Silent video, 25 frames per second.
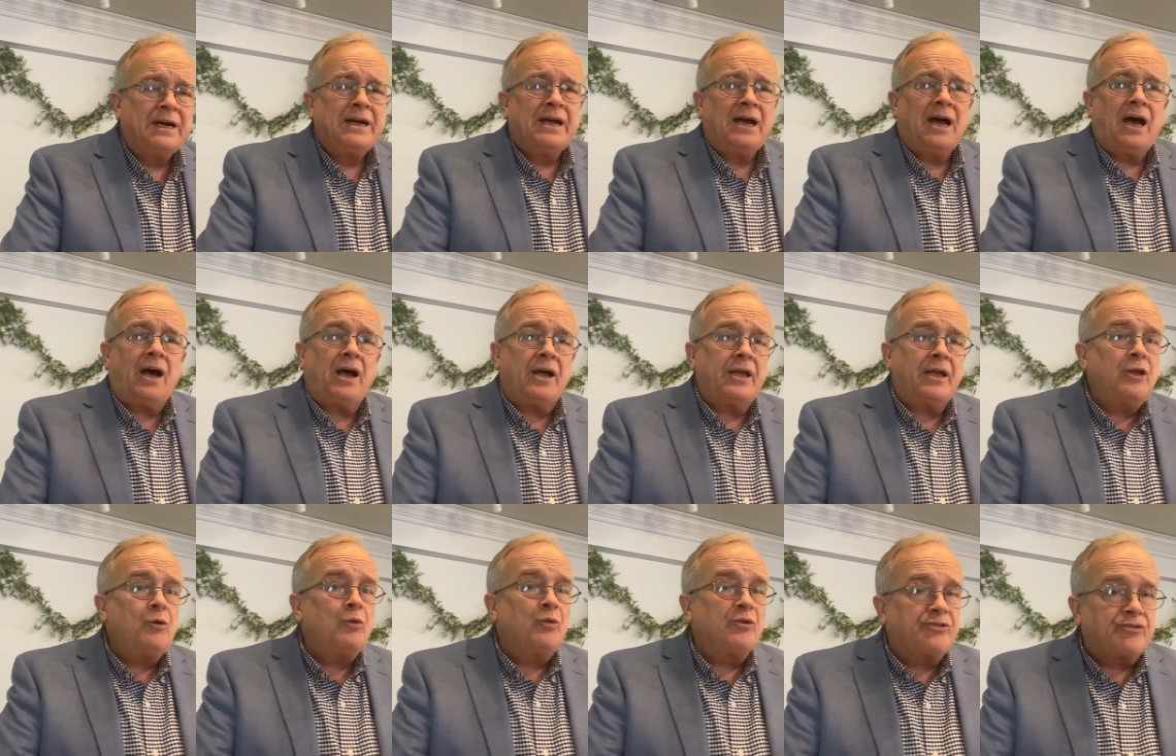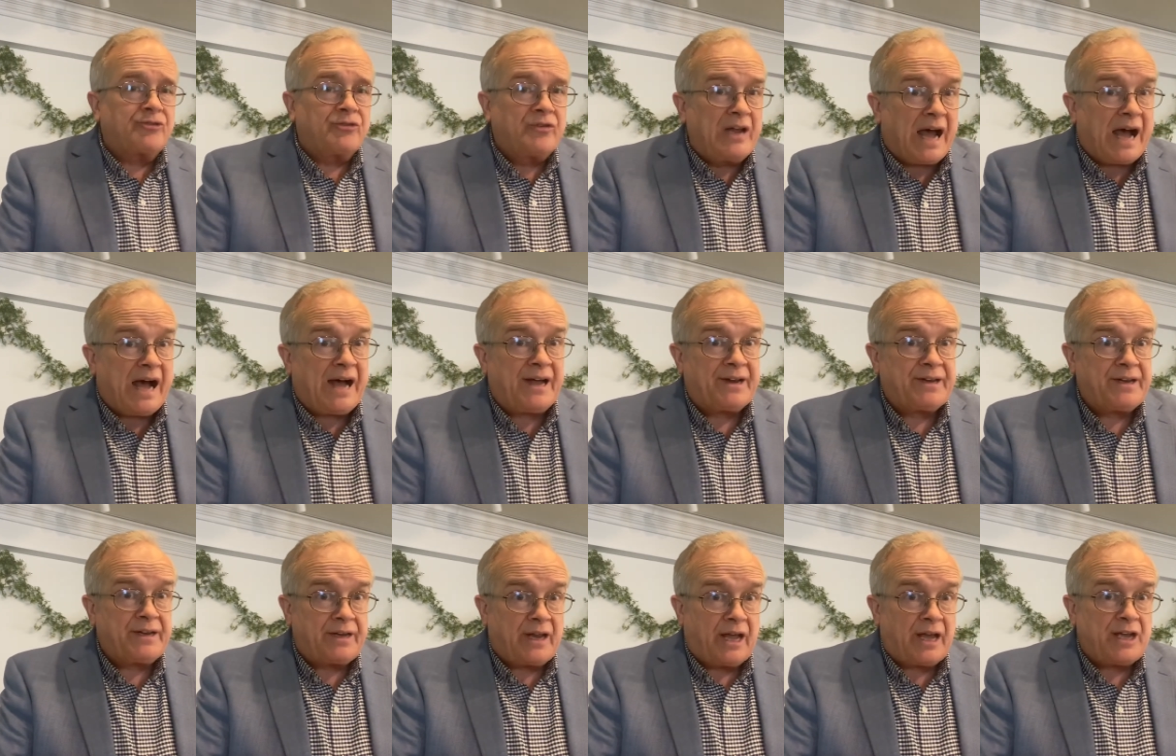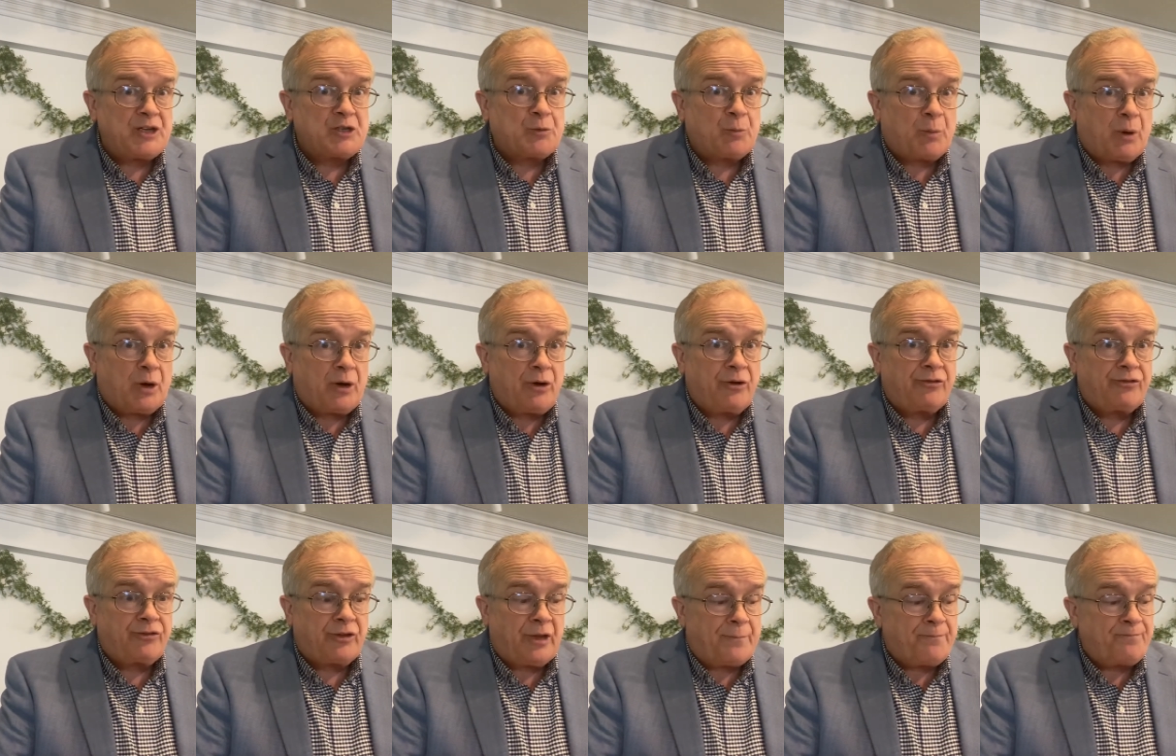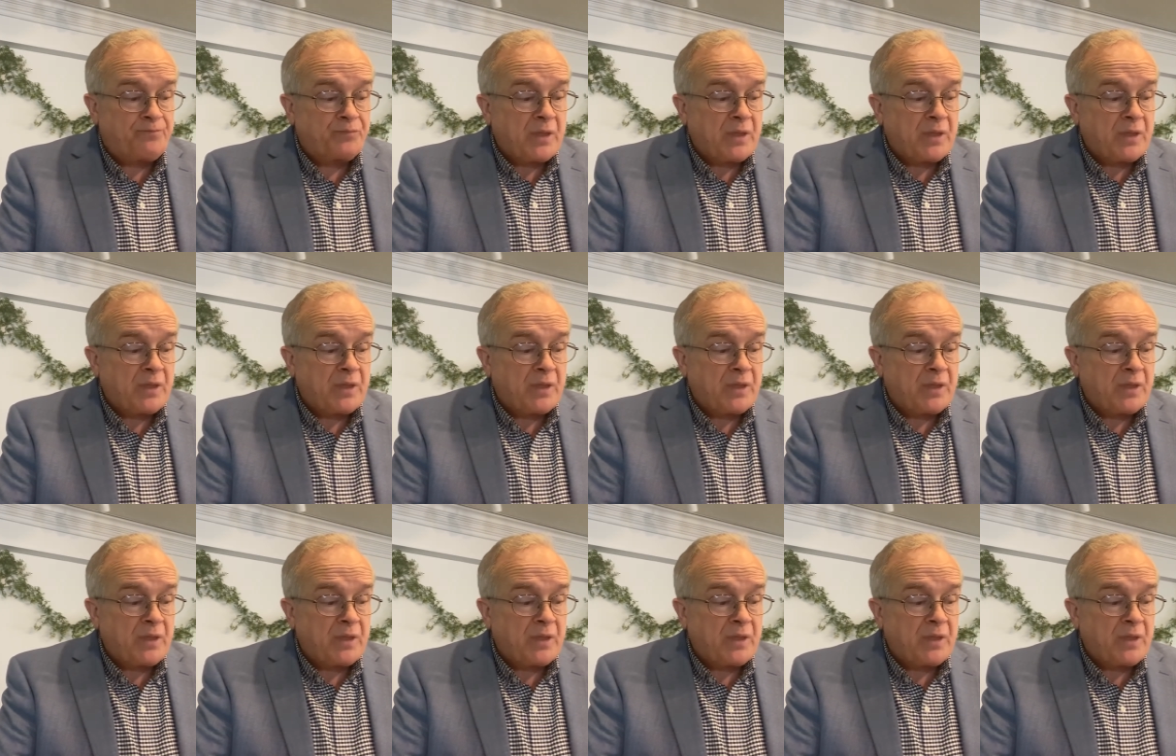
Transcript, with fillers: Uh, he was not a nice person.